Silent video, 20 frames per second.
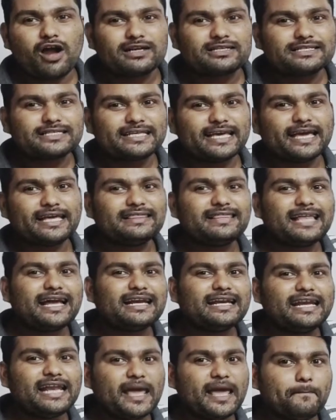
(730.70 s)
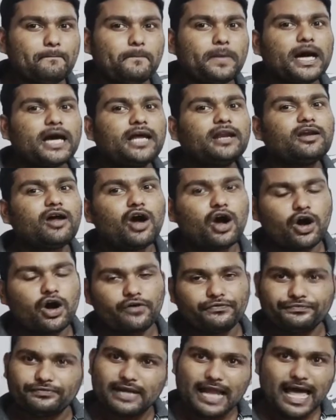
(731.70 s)
say the number of
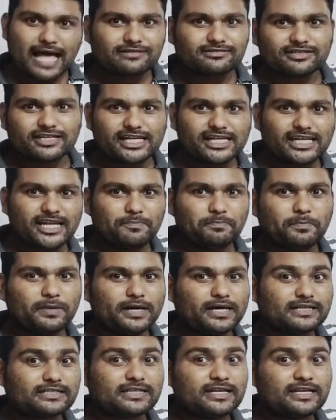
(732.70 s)
natural numbers.